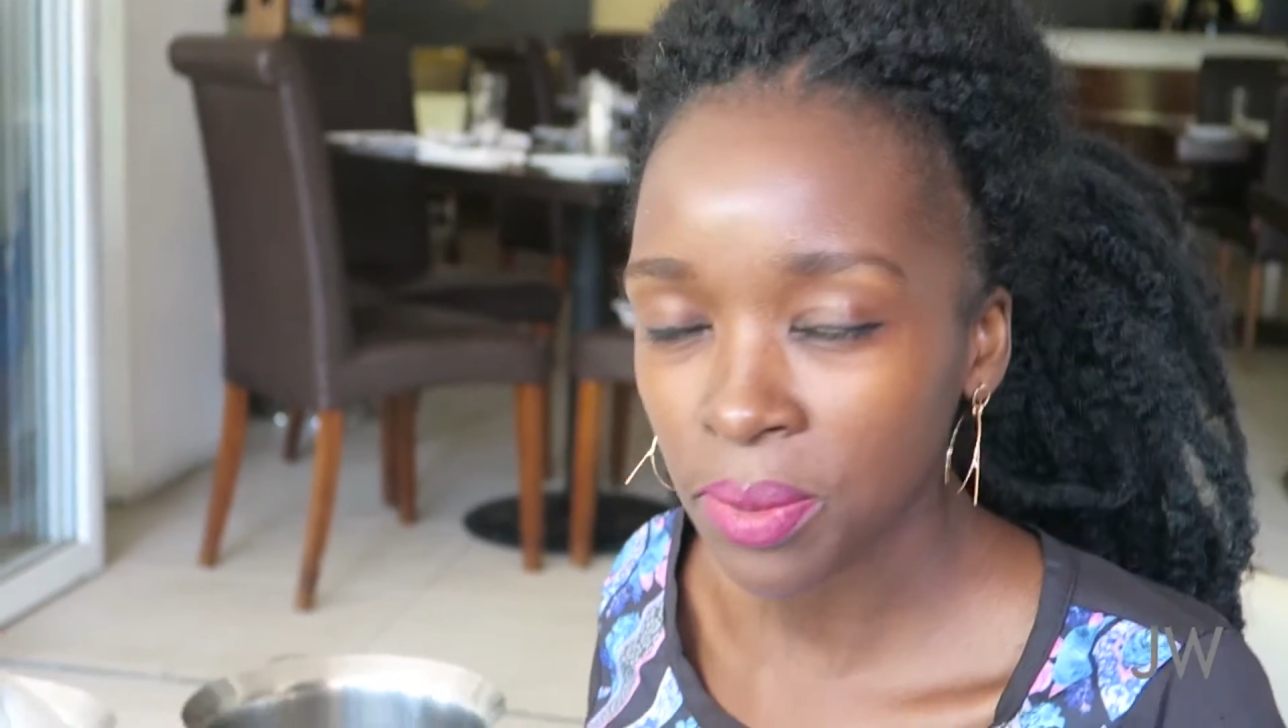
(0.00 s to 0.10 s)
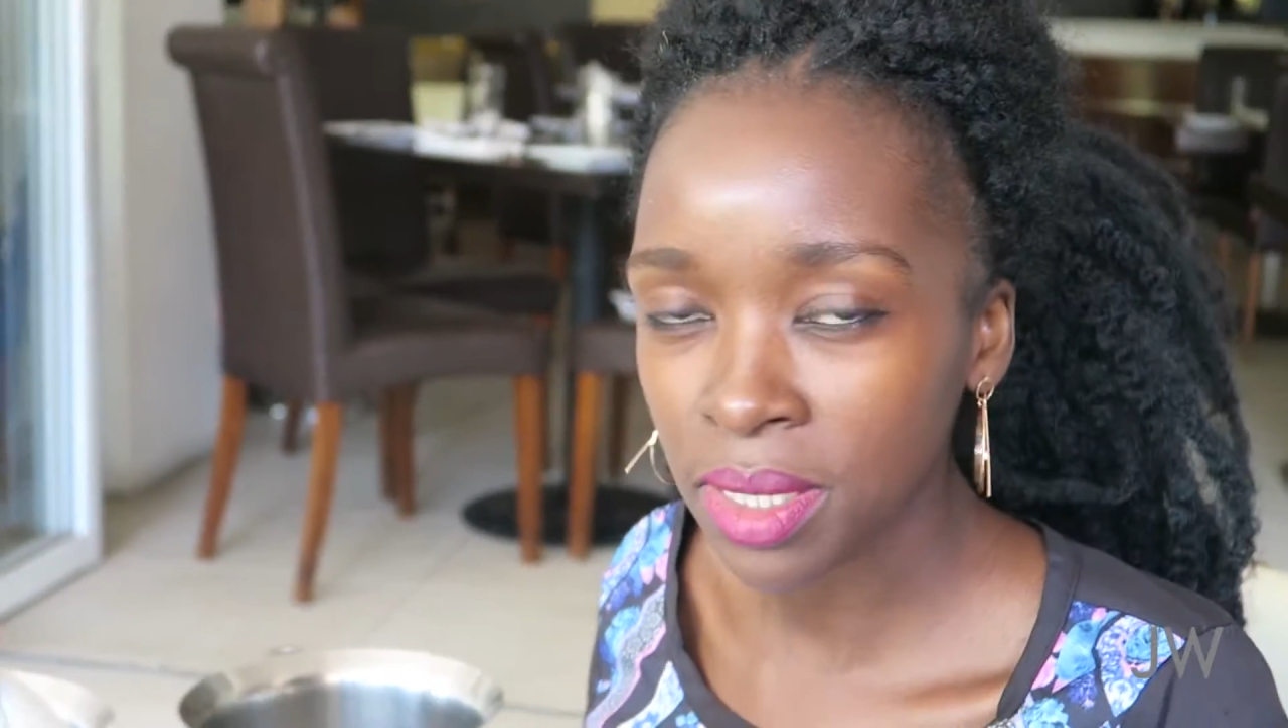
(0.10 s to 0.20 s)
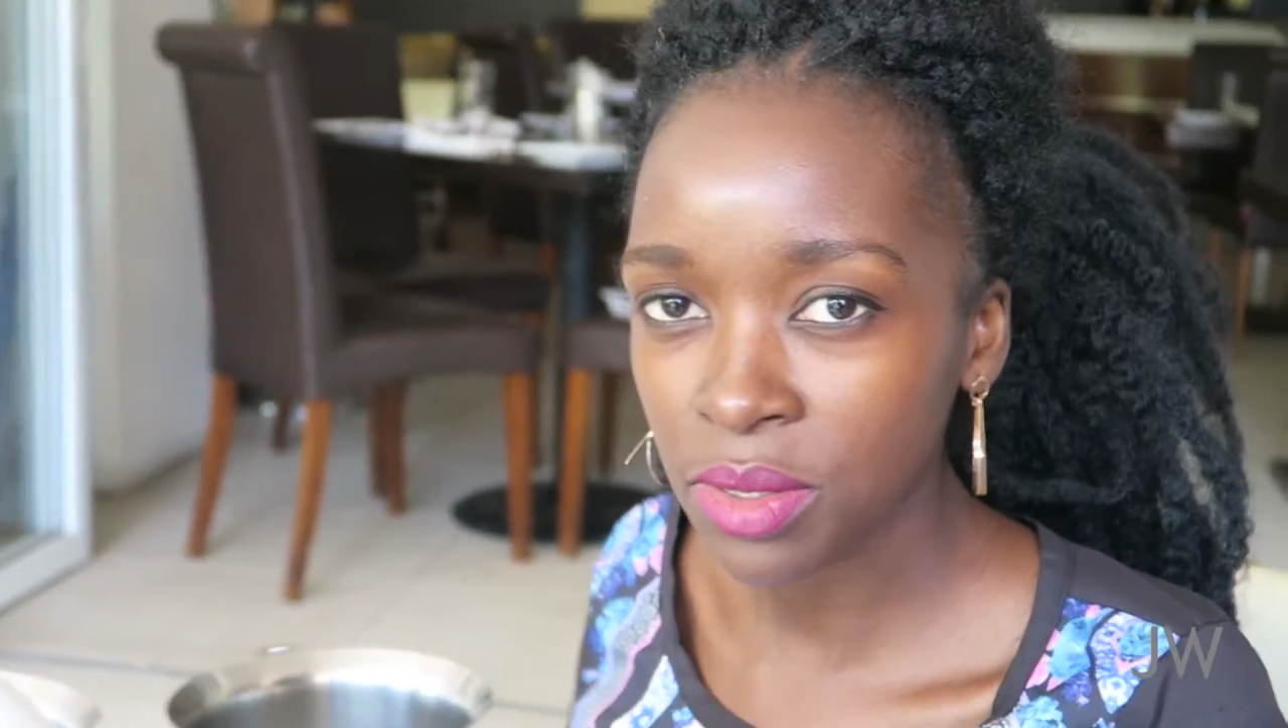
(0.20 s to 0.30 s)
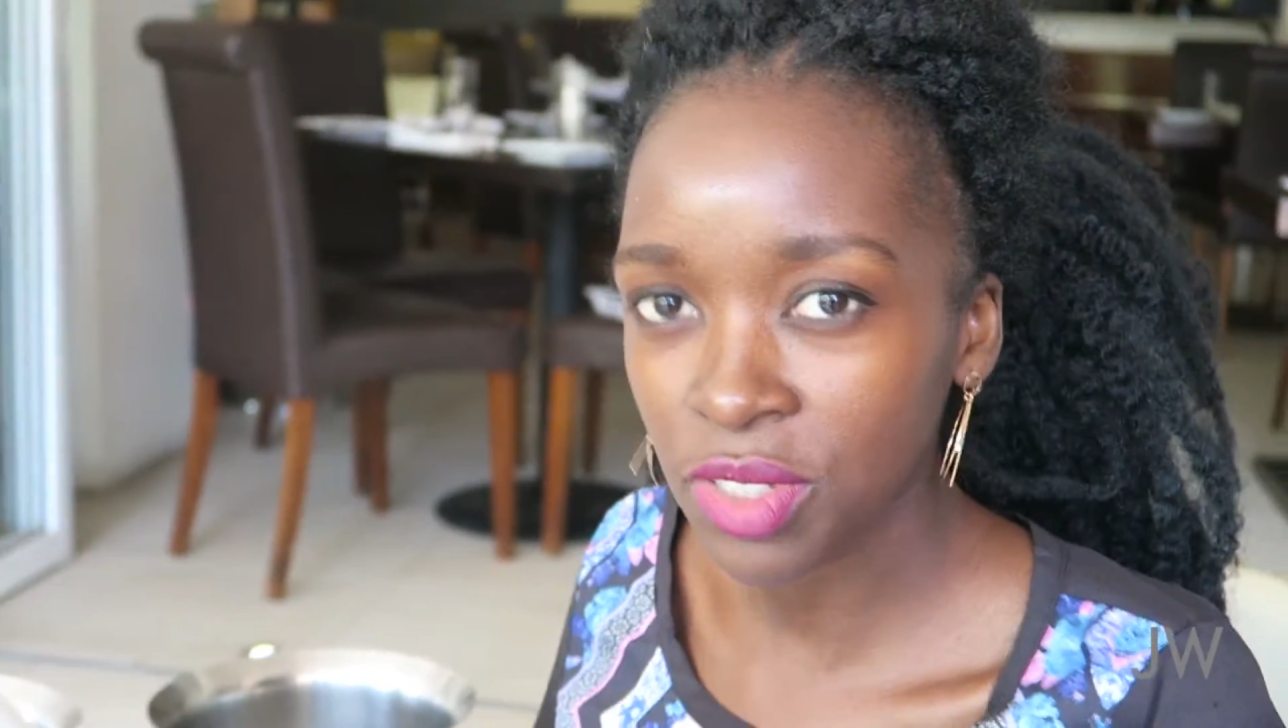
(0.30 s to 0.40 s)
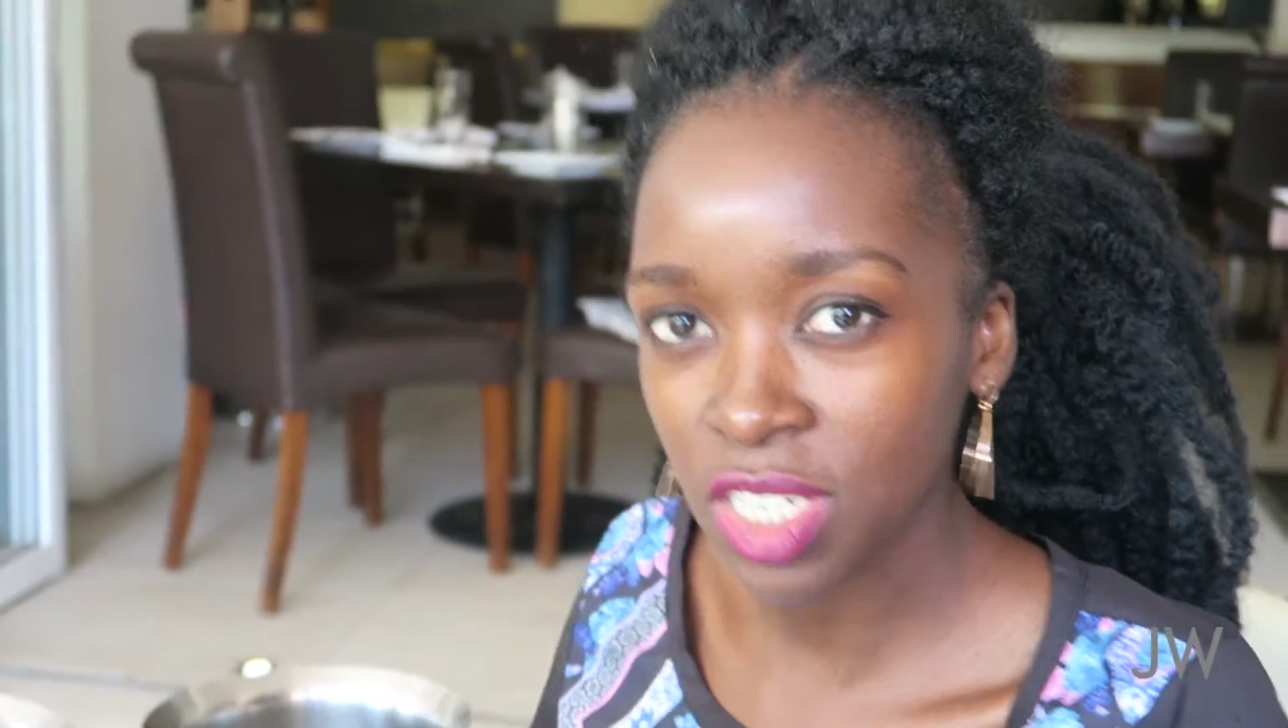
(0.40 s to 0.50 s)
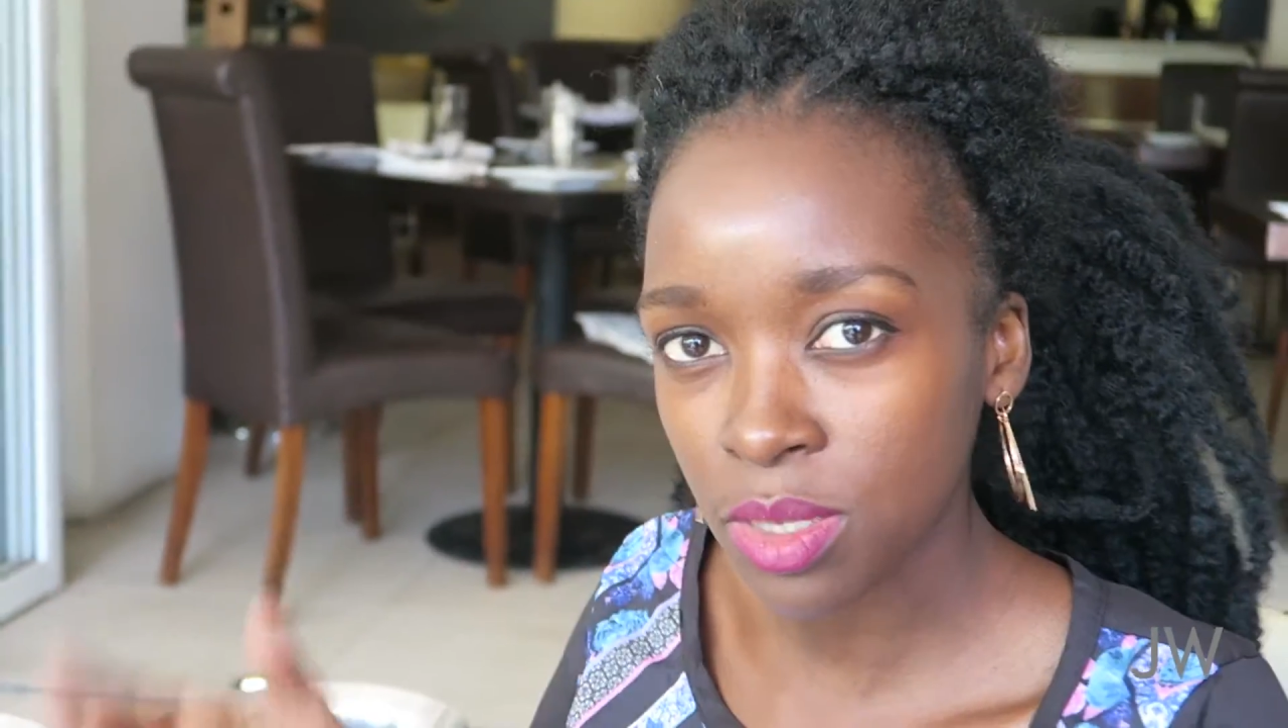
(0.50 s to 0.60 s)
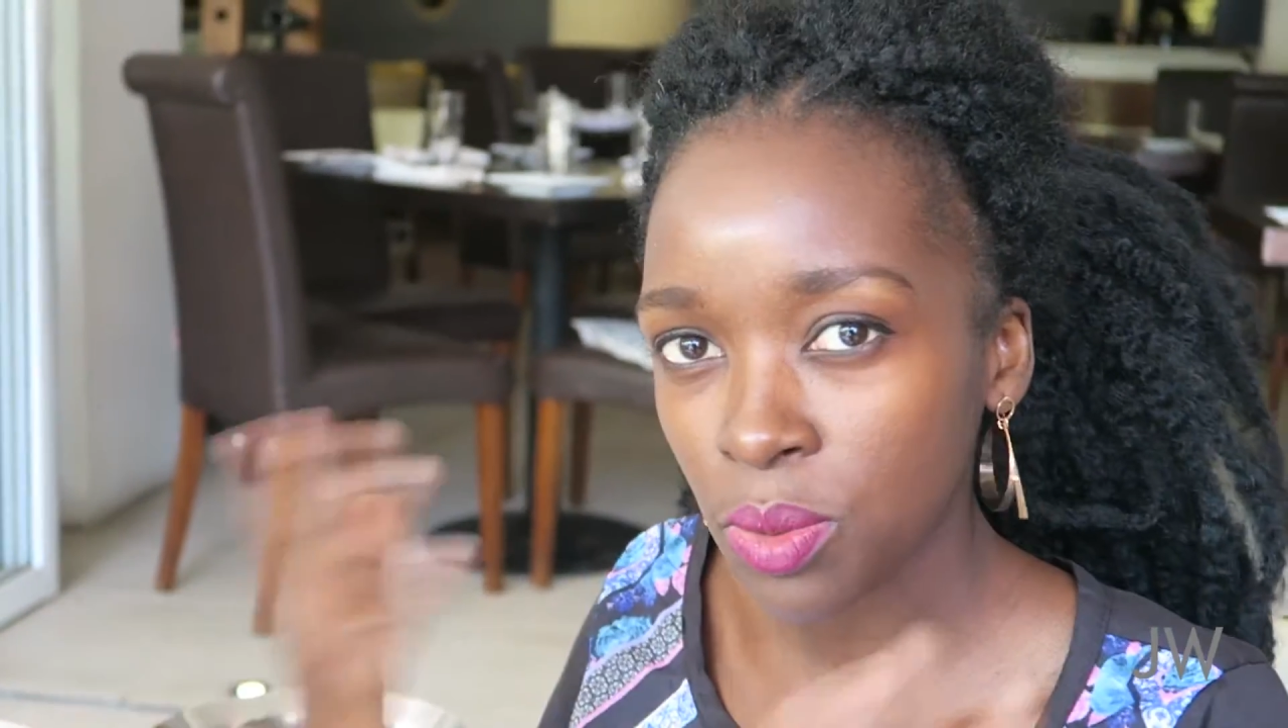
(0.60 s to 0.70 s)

well to just